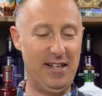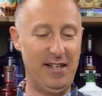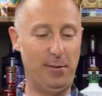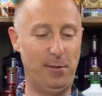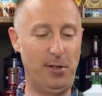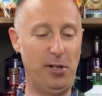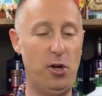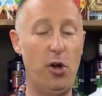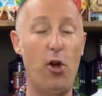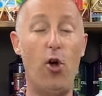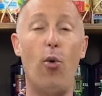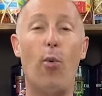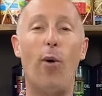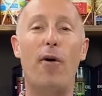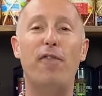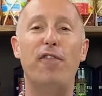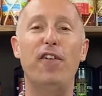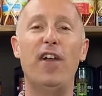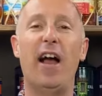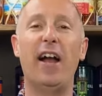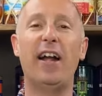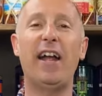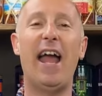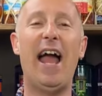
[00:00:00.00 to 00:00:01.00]
there One
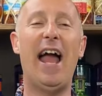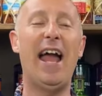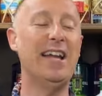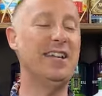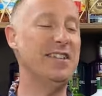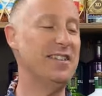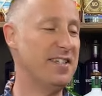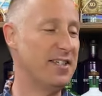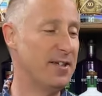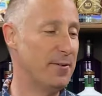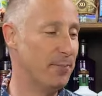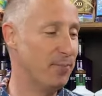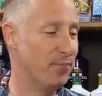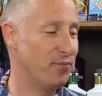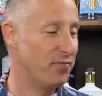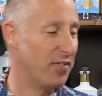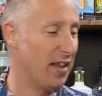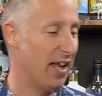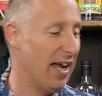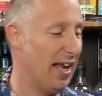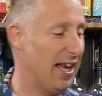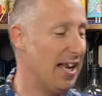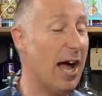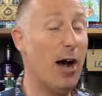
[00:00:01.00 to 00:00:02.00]
for like eight,
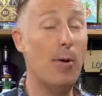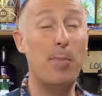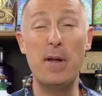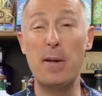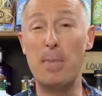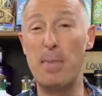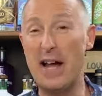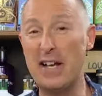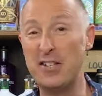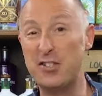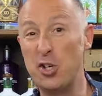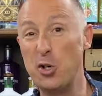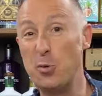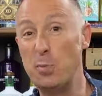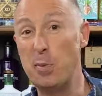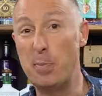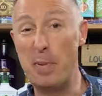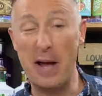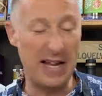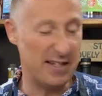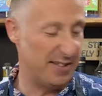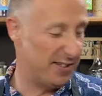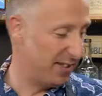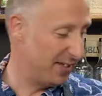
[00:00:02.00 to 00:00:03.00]
and that'll be about two
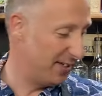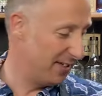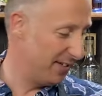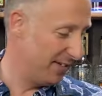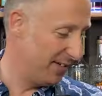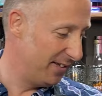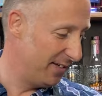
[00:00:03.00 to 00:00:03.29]
pipettes.